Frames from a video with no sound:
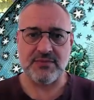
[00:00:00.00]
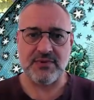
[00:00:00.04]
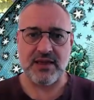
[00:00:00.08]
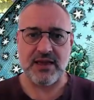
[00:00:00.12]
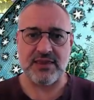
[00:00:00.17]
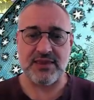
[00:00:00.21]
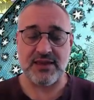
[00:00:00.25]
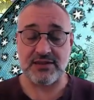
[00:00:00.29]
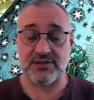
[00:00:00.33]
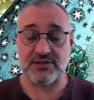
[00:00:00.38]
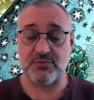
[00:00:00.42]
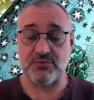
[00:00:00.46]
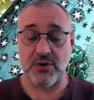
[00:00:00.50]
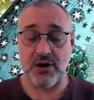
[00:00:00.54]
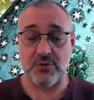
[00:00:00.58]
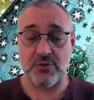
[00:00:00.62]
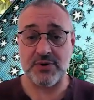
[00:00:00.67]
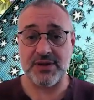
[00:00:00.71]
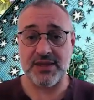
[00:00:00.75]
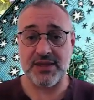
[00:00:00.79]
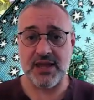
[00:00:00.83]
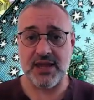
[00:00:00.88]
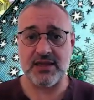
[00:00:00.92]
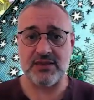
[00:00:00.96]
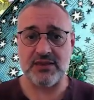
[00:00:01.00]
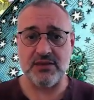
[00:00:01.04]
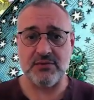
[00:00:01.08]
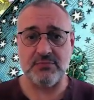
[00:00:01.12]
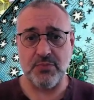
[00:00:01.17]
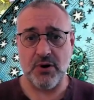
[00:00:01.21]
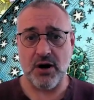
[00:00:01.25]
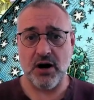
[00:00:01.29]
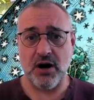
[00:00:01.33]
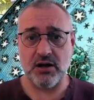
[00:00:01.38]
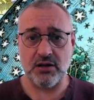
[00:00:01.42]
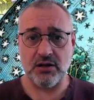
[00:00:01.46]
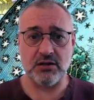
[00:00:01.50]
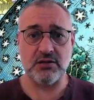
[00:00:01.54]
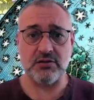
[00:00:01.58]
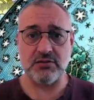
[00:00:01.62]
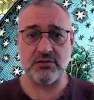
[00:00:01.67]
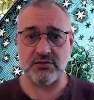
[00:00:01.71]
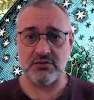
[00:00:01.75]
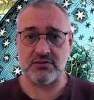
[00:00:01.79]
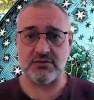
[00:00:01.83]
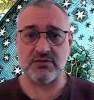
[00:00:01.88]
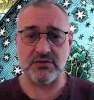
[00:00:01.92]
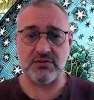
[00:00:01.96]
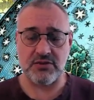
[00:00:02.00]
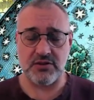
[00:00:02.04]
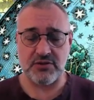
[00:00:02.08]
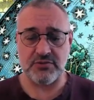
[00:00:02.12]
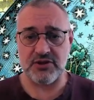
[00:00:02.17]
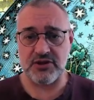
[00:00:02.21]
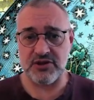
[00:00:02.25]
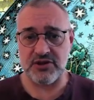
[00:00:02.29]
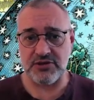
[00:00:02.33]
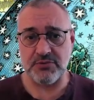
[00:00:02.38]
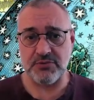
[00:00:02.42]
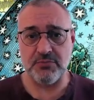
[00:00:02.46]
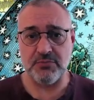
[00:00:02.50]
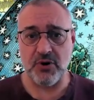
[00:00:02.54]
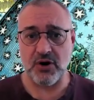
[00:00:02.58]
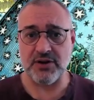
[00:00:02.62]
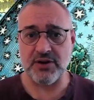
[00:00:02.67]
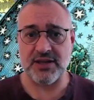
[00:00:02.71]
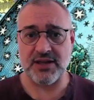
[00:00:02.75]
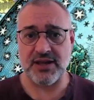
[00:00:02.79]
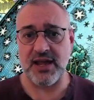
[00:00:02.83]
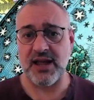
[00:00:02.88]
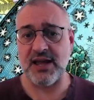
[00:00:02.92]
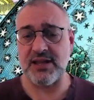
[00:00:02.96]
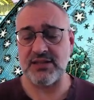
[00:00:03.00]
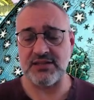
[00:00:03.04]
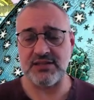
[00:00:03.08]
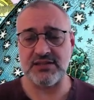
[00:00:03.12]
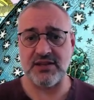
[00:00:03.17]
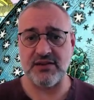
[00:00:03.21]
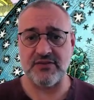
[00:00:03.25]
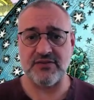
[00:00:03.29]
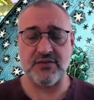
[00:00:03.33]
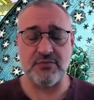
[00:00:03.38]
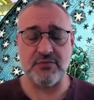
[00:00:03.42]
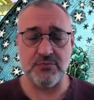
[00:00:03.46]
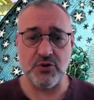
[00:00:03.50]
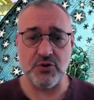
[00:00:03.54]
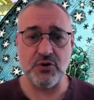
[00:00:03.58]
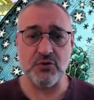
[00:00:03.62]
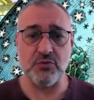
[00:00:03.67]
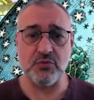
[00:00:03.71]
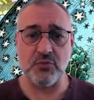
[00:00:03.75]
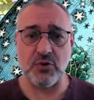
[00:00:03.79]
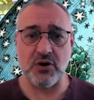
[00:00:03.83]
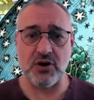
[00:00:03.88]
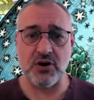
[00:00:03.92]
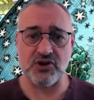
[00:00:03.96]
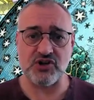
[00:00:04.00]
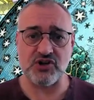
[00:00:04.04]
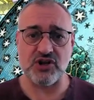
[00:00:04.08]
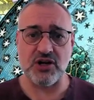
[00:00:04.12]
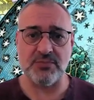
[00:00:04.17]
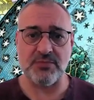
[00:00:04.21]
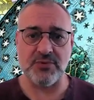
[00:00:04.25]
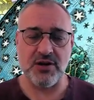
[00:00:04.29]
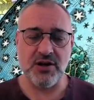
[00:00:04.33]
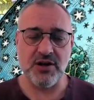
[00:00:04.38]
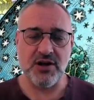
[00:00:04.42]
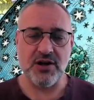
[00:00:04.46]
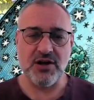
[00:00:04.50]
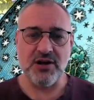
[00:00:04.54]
And that's where we get the Baal and the demonic entity of the moon worship,